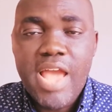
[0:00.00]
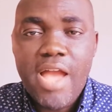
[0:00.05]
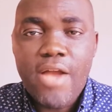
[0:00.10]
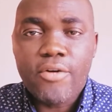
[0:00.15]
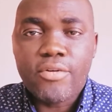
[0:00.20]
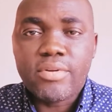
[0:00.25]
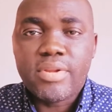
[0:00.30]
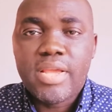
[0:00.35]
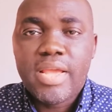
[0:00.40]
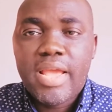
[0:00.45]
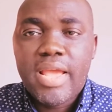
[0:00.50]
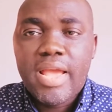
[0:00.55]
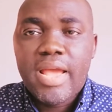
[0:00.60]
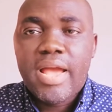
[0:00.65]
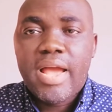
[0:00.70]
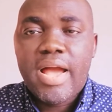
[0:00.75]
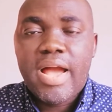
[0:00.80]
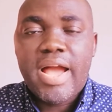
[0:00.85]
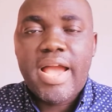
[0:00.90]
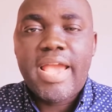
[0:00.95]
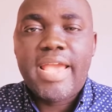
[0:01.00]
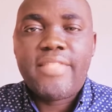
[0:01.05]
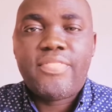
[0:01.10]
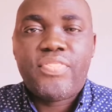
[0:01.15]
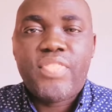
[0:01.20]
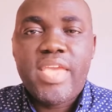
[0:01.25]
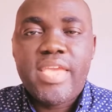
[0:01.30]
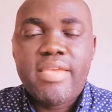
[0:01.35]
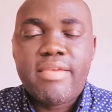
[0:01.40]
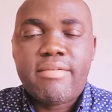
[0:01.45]
Now,
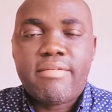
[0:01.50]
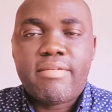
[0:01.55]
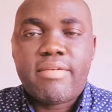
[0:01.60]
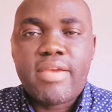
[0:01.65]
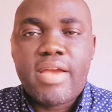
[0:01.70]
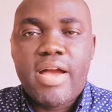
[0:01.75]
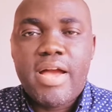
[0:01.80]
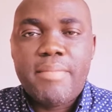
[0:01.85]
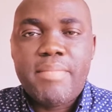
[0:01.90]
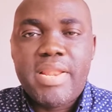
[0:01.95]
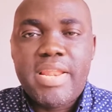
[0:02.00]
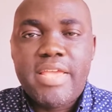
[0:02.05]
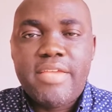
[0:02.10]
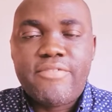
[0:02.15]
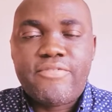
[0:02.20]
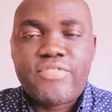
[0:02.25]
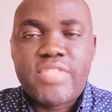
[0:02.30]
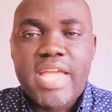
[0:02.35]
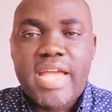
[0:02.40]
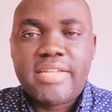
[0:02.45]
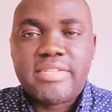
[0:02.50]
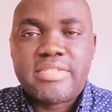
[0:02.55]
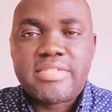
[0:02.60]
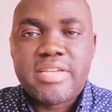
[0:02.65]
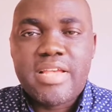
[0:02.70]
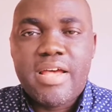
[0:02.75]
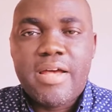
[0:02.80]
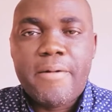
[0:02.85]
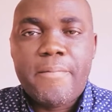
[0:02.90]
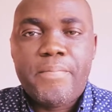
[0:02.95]
I believe
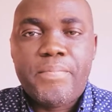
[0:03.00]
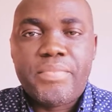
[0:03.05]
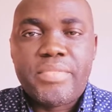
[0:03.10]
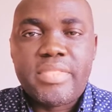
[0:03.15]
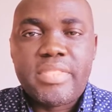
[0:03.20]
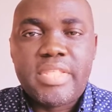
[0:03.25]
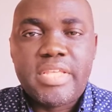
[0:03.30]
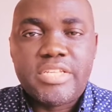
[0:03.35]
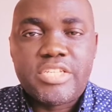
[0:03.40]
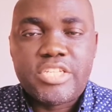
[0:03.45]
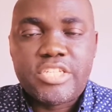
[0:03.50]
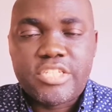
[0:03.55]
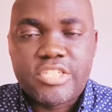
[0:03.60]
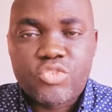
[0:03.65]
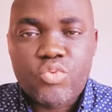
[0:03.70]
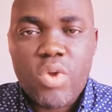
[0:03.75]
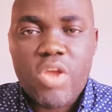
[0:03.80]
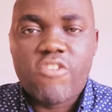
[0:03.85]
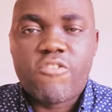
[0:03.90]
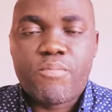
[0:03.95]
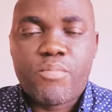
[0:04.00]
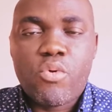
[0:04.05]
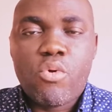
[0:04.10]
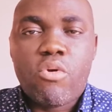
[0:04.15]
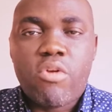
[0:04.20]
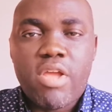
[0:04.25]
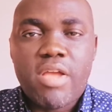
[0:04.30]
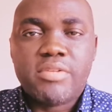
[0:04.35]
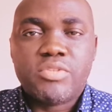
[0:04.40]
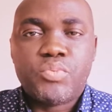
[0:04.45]
that these 12
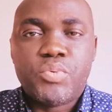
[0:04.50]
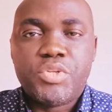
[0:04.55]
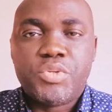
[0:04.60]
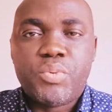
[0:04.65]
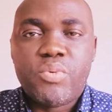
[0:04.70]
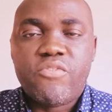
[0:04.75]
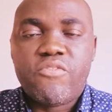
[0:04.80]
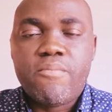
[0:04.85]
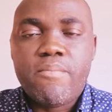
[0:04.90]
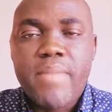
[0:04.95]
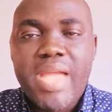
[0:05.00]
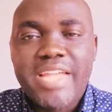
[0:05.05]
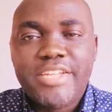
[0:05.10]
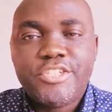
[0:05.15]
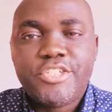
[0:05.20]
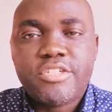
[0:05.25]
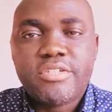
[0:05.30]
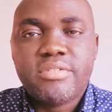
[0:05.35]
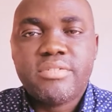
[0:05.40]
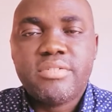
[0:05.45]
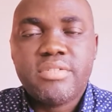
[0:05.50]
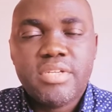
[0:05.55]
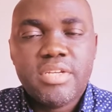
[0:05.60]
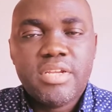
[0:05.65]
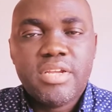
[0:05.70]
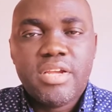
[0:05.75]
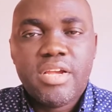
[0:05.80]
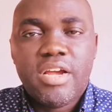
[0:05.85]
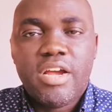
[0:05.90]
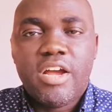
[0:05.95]
programs which we've mentioned
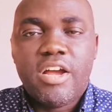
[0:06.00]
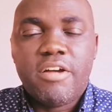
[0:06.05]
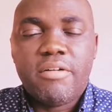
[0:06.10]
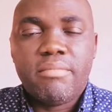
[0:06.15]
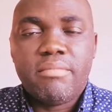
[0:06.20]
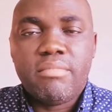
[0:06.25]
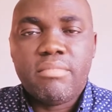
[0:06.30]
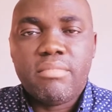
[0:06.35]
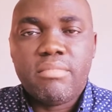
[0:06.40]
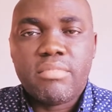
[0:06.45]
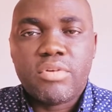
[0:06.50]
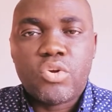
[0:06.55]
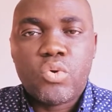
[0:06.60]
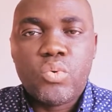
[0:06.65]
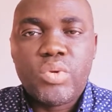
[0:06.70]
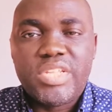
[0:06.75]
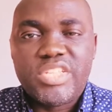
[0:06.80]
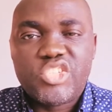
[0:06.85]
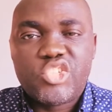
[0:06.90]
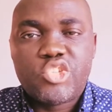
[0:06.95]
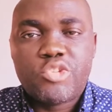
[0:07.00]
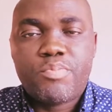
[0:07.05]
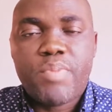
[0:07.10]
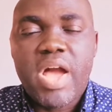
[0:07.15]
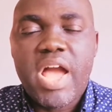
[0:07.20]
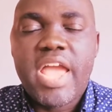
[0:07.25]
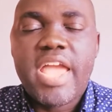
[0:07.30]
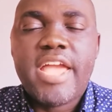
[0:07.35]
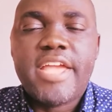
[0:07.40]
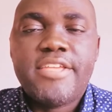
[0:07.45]
could
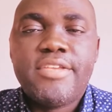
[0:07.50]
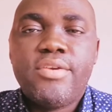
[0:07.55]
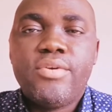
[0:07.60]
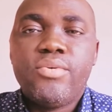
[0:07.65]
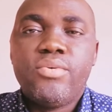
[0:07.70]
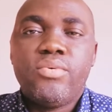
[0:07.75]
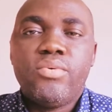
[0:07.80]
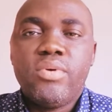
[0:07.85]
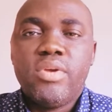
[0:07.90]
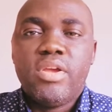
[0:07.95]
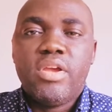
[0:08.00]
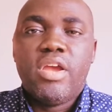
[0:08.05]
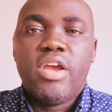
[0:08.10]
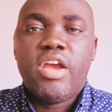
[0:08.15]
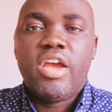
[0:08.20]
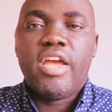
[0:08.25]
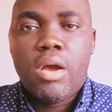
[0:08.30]
inspire you.